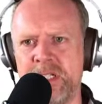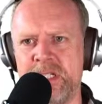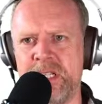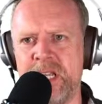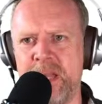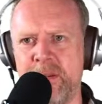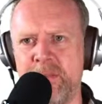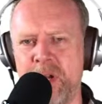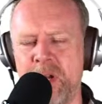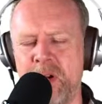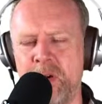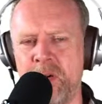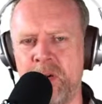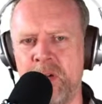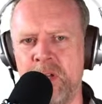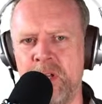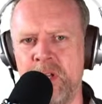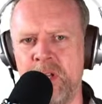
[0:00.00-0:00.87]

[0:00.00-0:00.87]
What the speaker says: demo